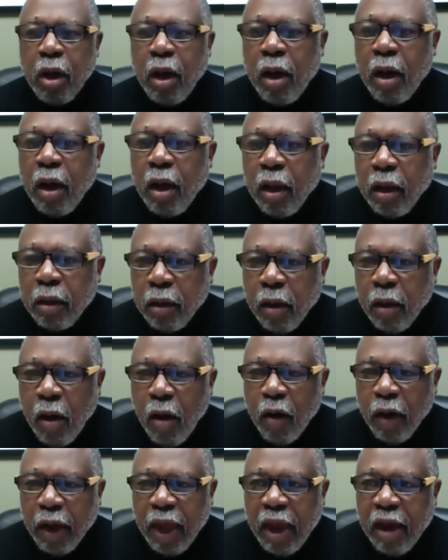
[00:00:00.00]

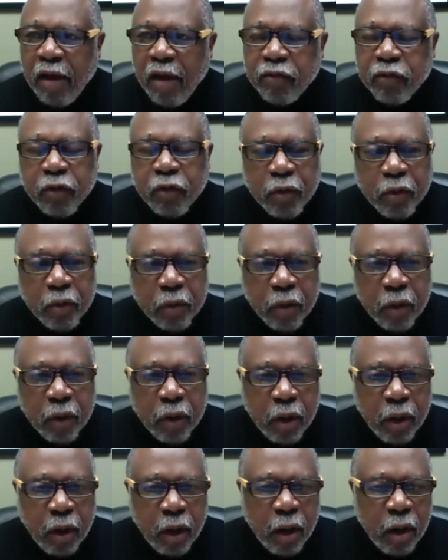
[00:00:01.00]
long after
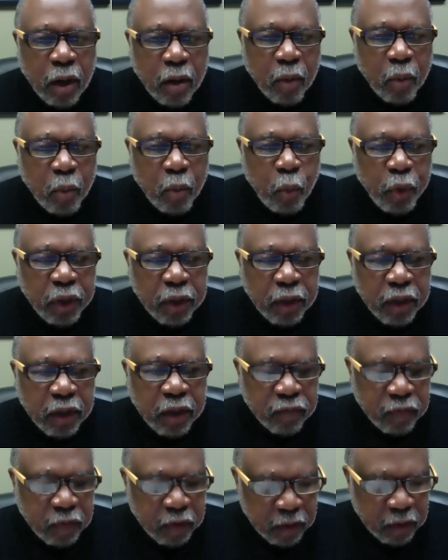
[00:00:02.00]
we
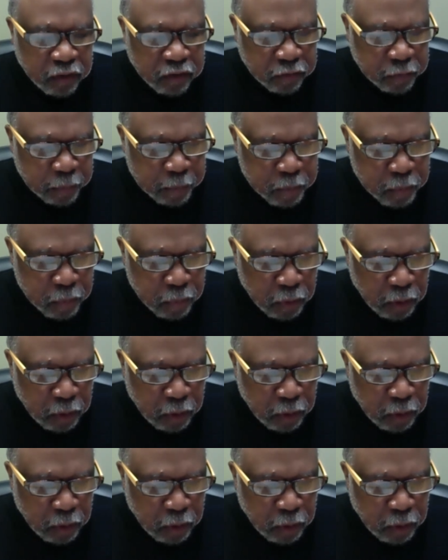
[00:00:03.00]
leave this.